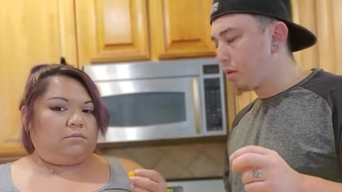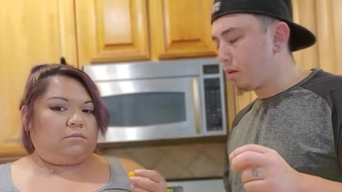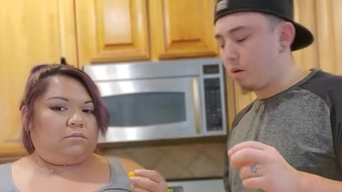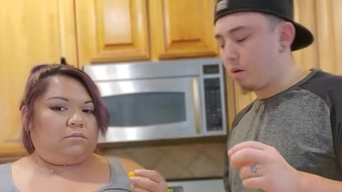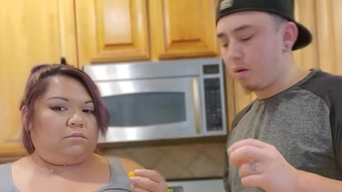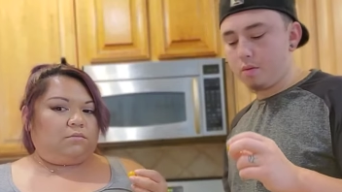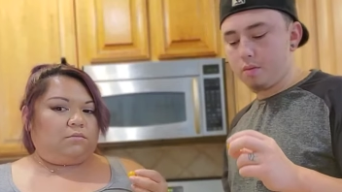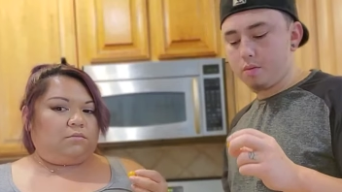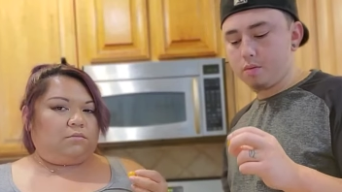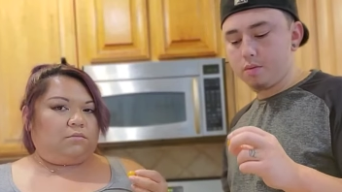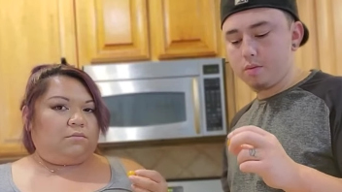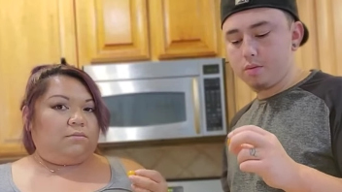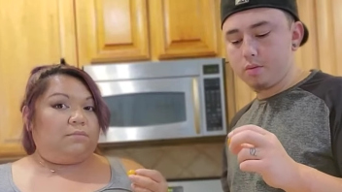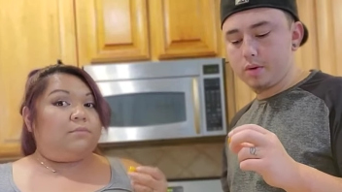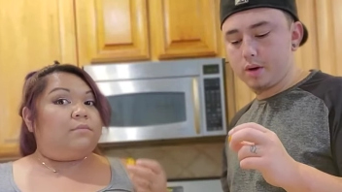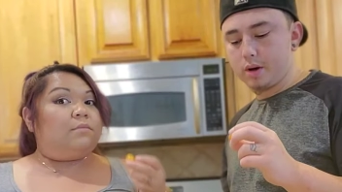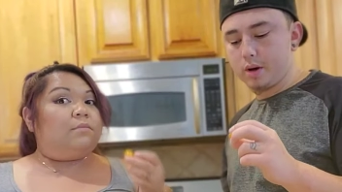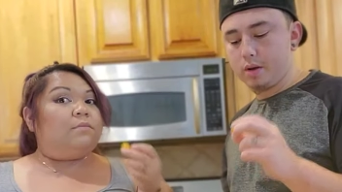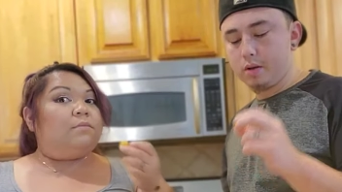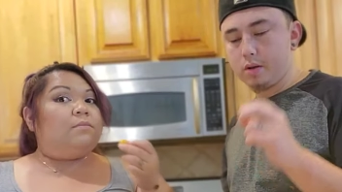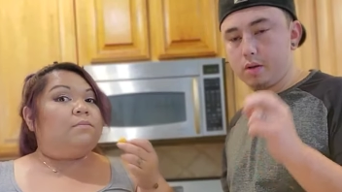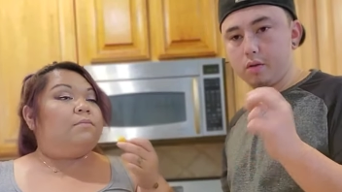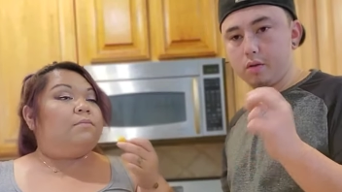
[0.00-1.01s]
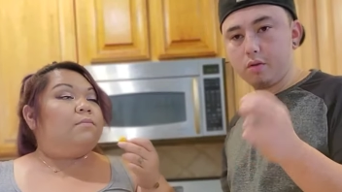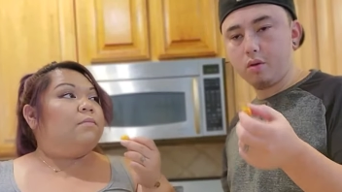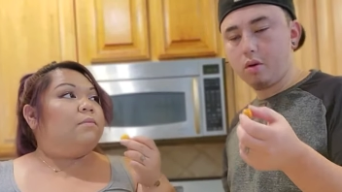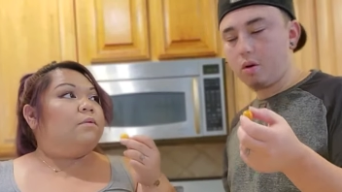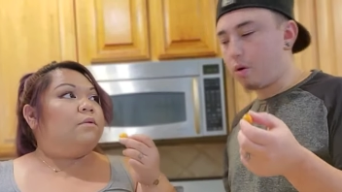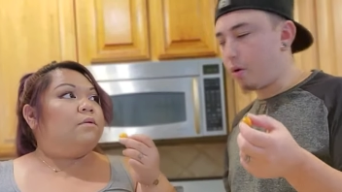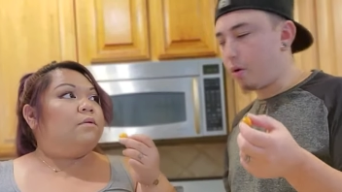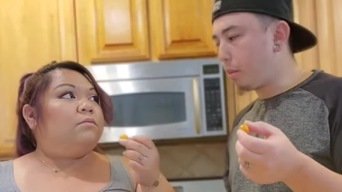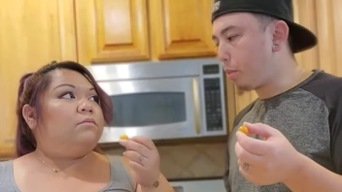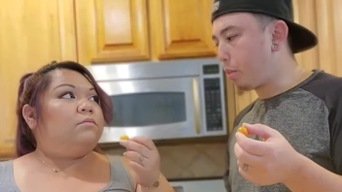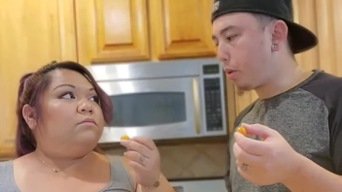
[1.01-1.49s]
Speaker 1: So, ready? These are
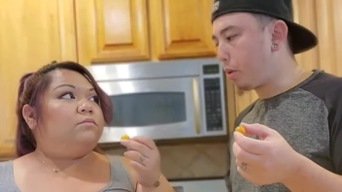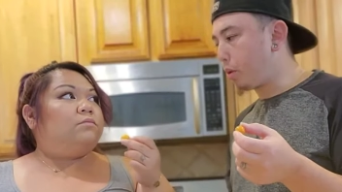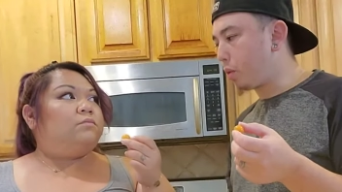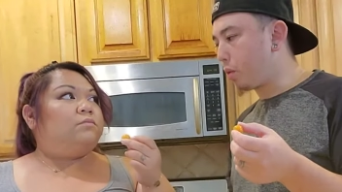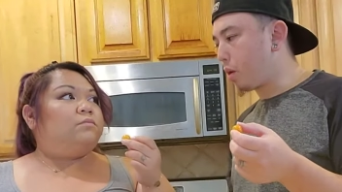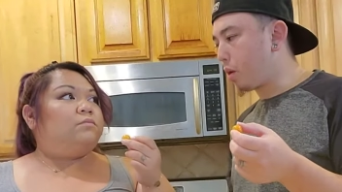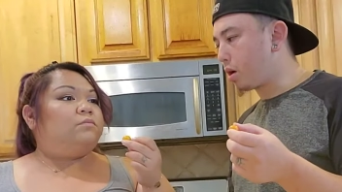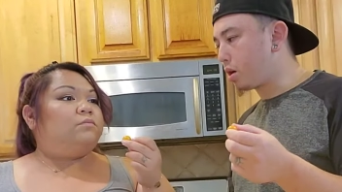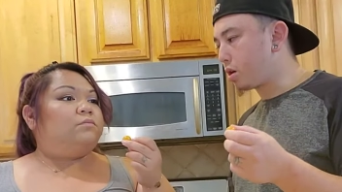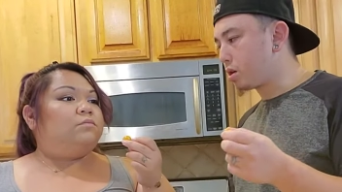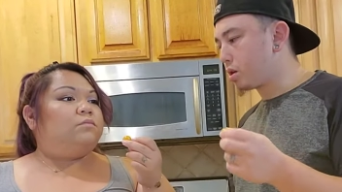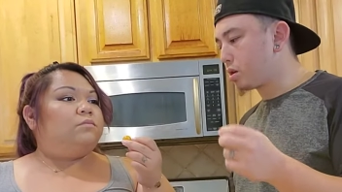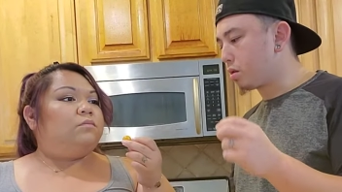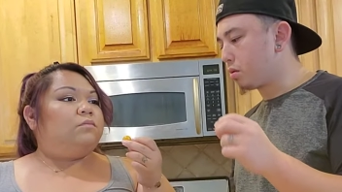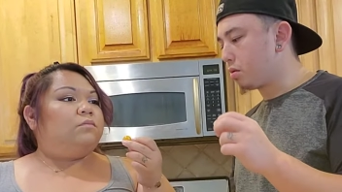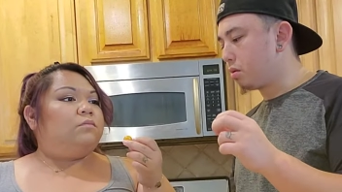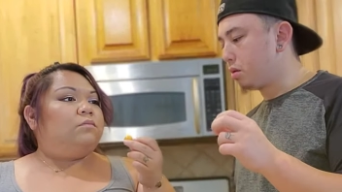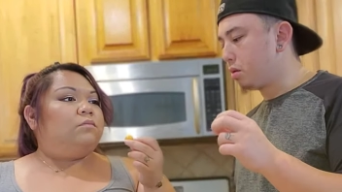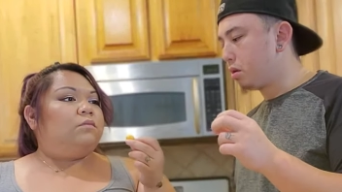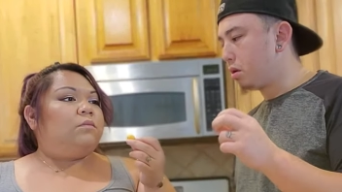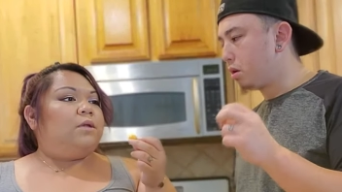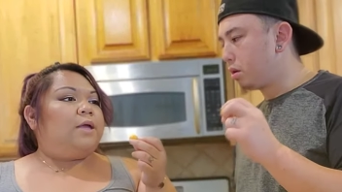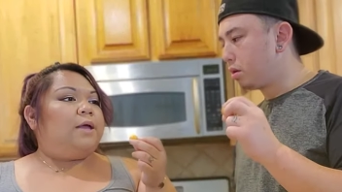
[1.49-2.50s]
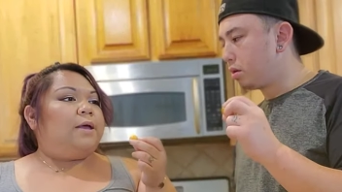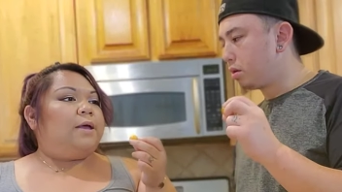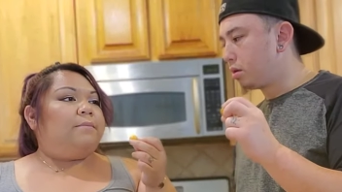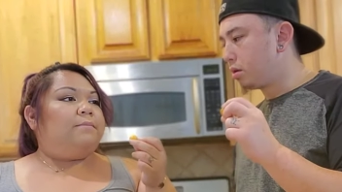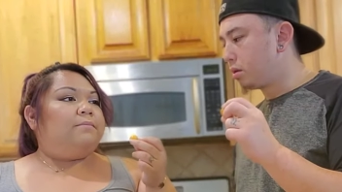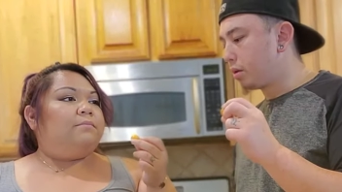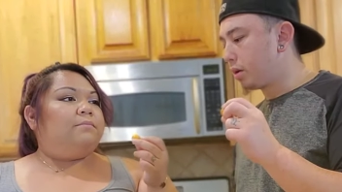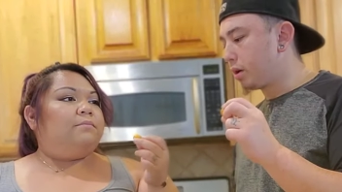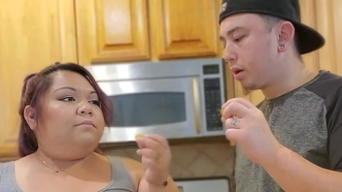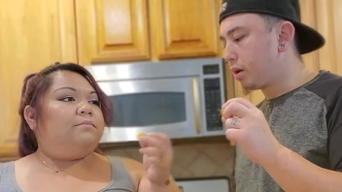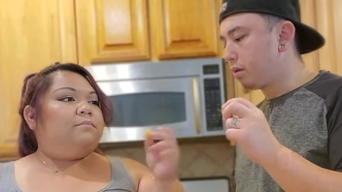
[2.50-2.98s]
already pre-washed, so.
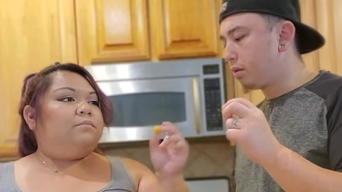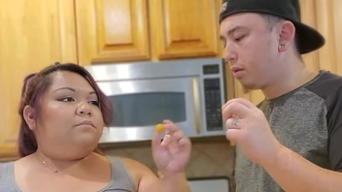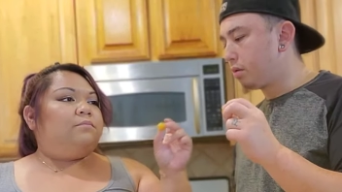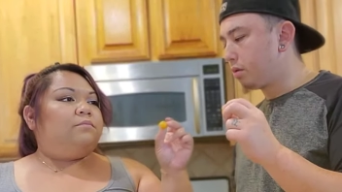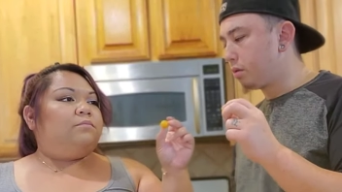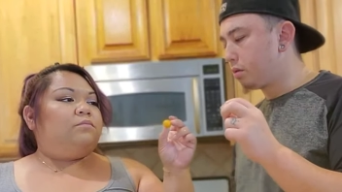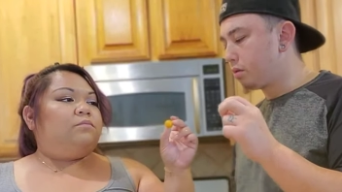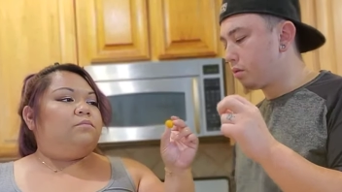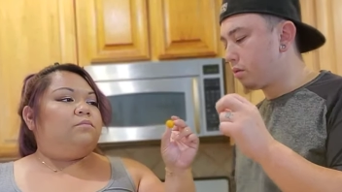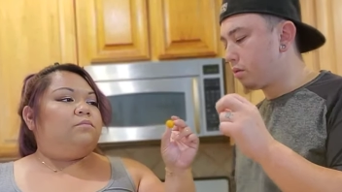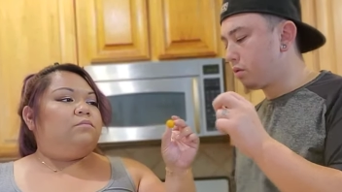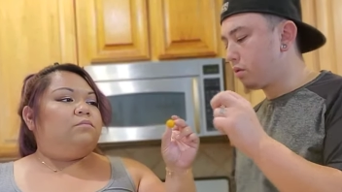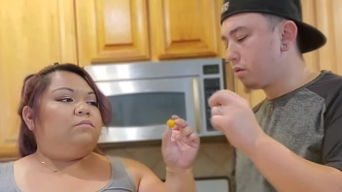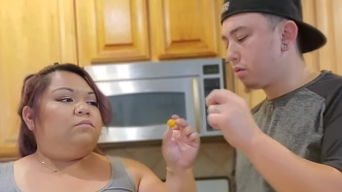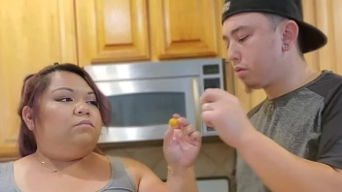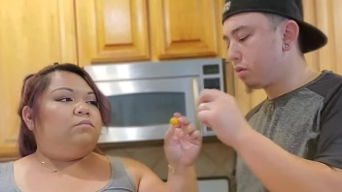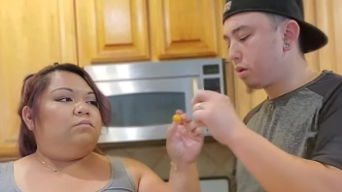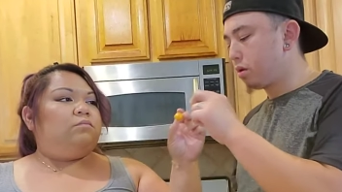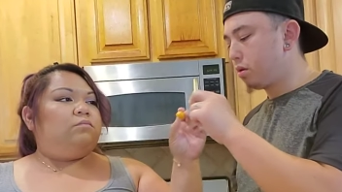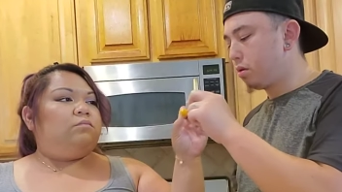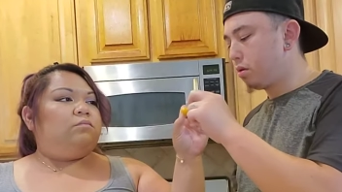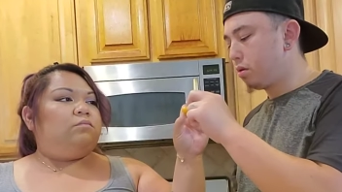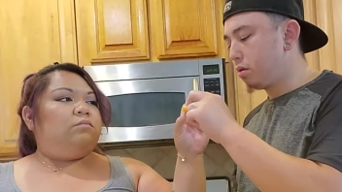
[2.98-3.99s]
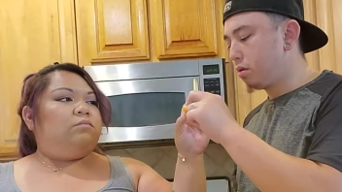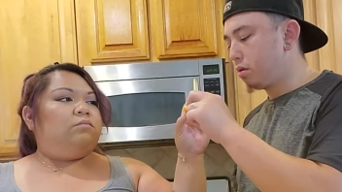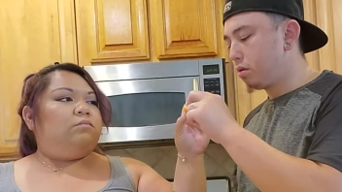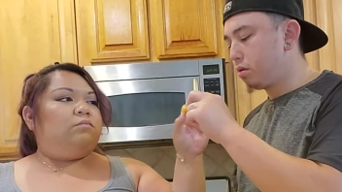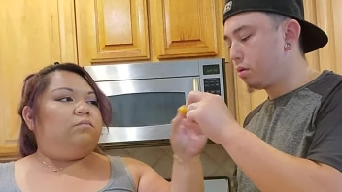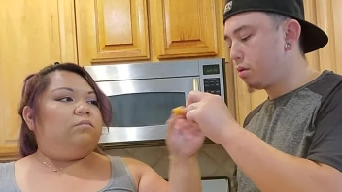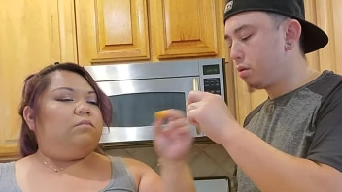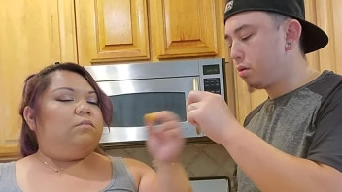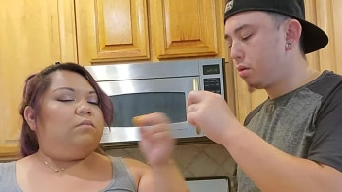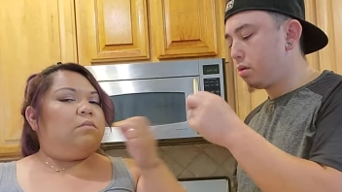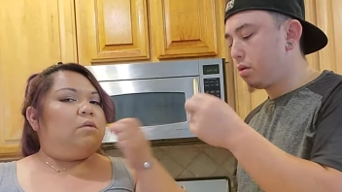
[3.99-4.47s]
Three, two, one,
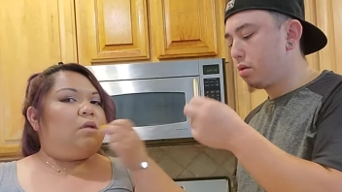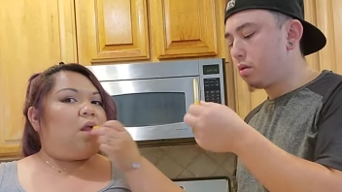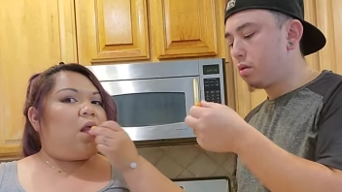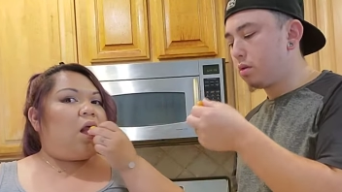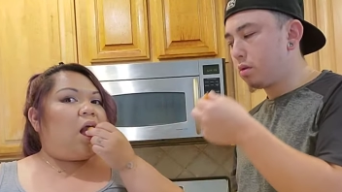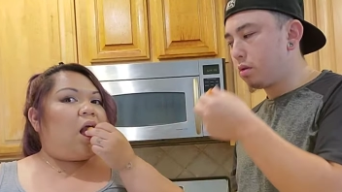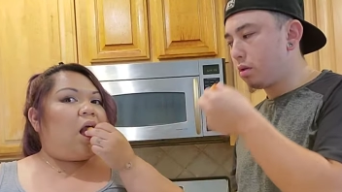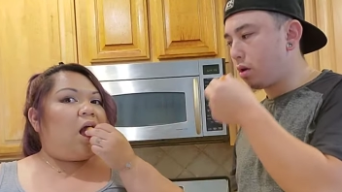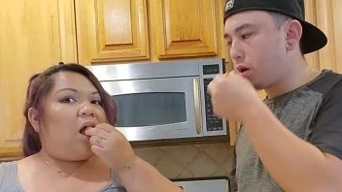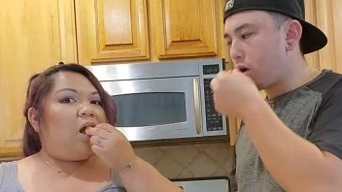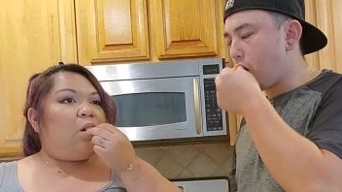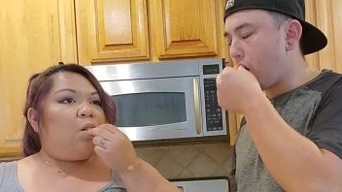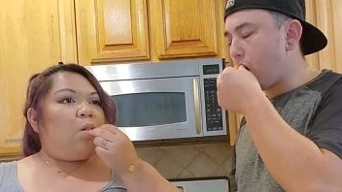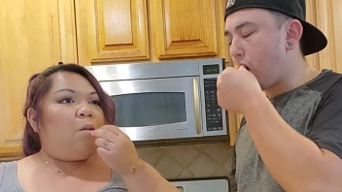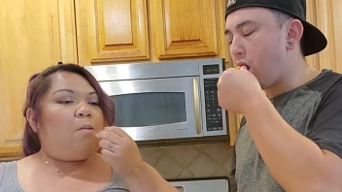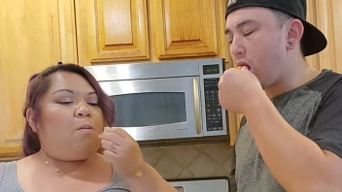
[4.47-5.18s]
go.